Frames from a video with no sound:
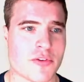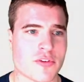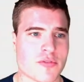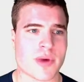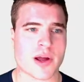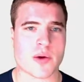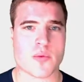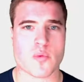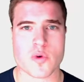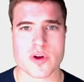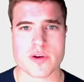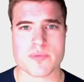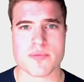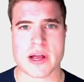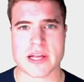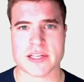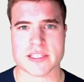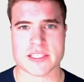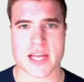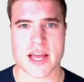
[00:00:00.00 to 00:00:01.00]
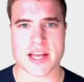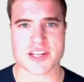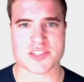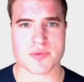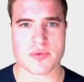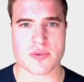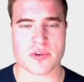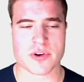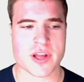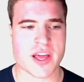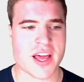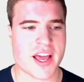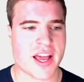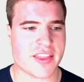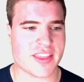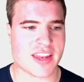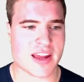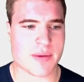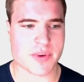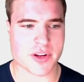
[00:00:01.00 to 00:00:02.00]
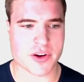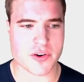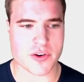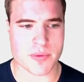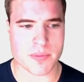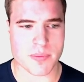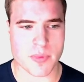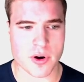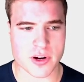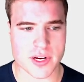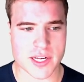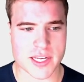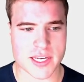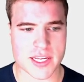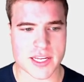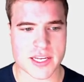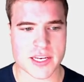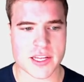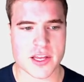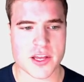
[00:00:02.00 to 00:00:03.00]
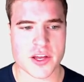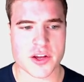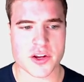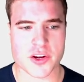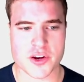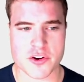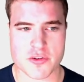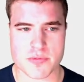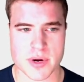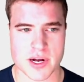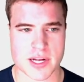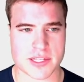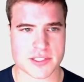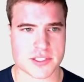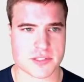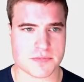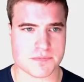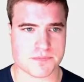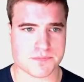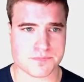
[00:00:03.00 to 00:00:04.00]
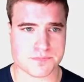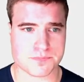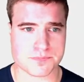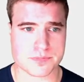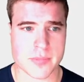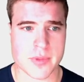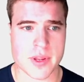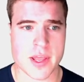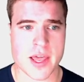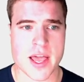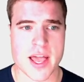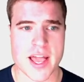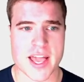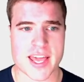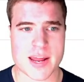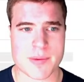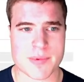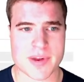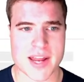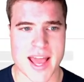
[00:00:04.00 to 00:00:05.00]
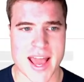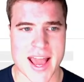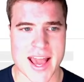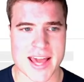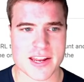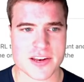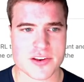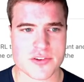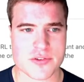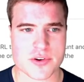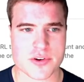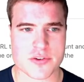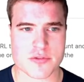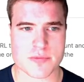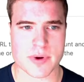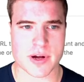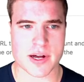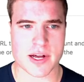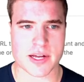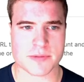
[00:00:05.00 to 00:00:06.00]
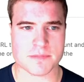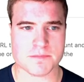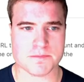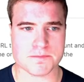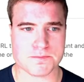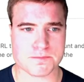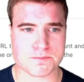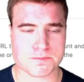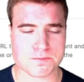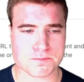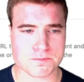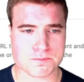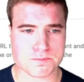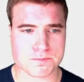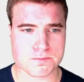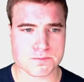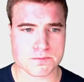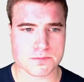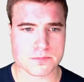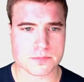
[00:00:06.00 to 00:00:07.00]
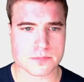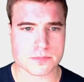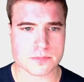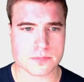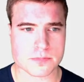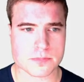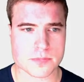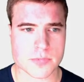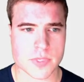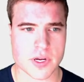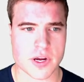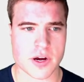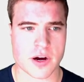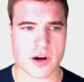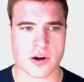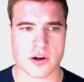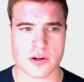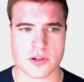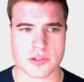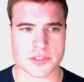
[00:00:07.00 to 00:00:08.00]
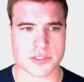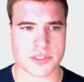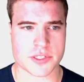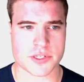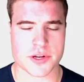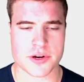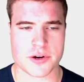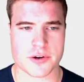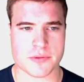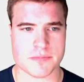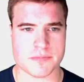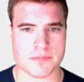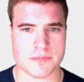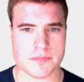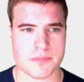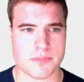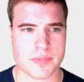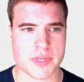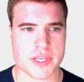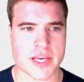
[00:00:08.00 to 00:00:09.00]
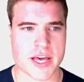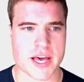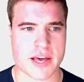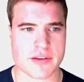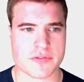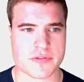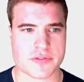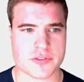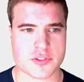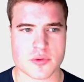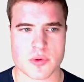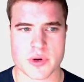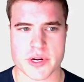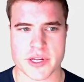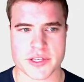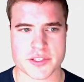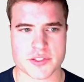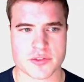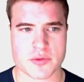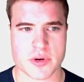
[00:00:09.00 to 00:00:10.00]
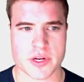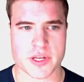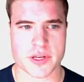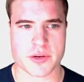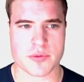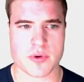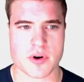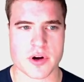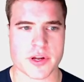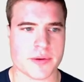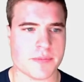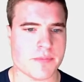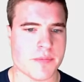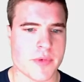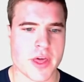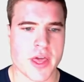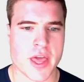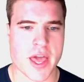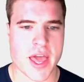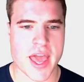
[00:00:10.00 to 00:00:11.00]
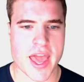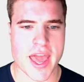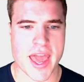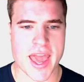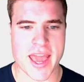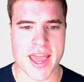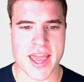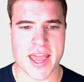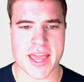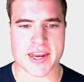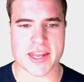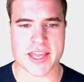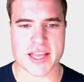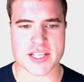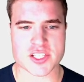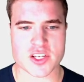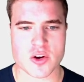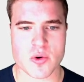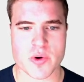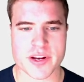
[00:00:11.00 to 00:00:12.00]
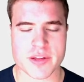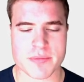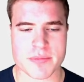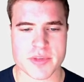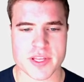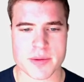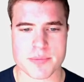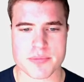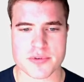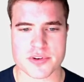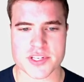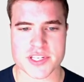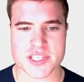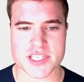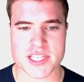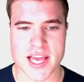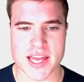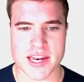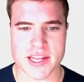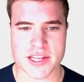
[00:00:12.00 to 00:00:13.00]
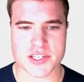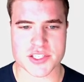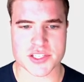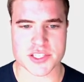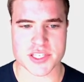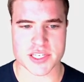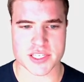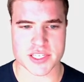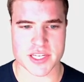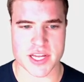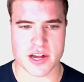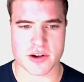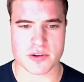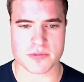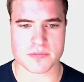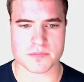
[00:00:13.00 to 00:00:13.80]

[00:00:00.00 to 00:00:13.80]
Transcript: my WordPress dashboard, then I'm going to go to Marketing, Coupons, and I'm going to add a new coupon called, BF2021, and it's going to be a percentage discount